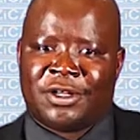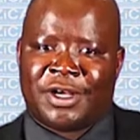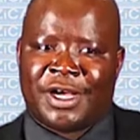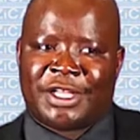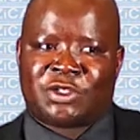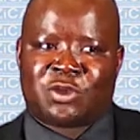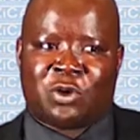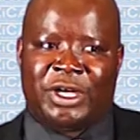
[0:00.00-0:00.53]

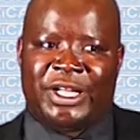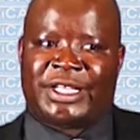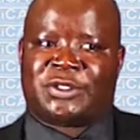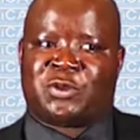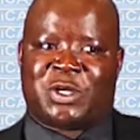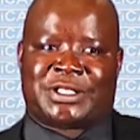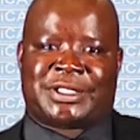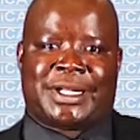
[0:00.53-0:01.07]
as colleagues
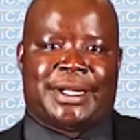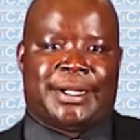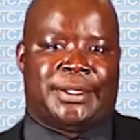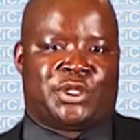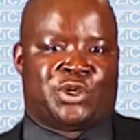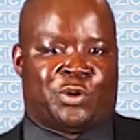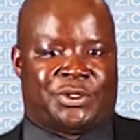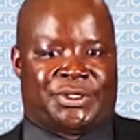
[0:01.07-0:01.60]
who are studying
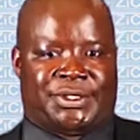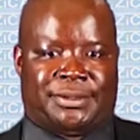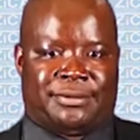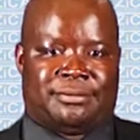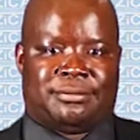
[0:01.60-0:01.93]
this course,